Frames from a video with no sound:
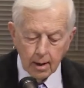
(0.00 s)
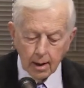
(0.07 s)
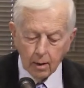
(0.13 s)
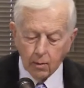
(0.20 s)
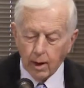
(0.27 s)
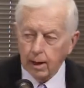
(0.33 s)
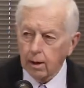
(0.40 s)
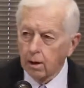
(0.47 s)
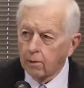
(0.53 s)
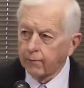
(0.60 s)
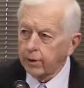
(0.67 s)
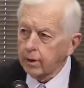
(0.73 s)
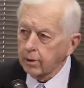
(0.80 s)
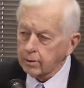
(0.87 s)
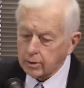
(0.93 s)
And while
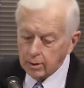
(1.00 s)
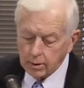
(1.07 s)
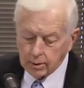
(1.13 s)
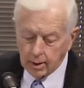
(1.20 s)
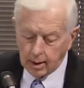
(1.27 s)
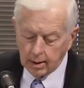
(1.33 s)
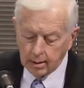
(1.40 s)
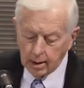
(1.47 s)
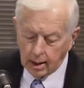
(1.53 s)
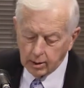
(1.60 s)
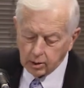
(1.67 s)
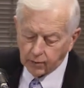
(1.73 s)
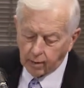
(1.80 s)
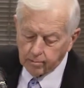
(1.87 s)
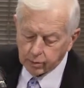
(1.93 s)
overdoses and
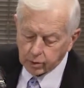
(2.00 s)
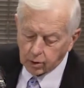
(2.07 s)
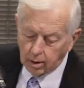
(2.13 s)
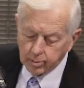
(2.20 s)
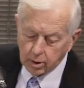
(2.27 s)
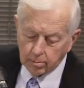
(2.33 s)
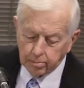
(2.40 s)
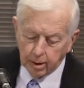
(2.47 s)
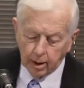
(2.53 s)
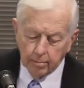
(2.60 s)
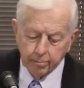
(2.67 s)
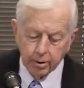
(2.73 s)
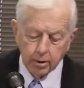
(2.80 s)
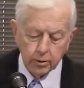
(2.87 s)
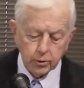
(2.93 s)
deaths from prescription pain
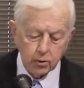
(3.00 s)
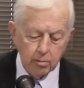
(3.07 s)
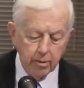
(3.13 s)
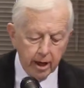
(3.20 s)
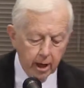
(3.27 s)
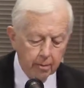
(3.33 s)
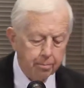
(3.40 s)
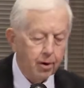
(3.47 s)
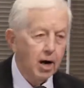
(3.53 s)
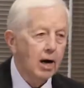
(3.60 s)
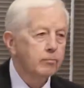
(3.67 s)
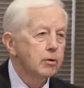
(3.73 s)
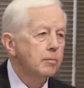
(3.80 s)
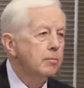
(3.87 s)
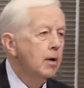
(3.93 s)
pills remain a
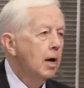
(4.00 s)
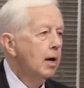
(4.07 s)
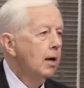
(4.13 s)
problem,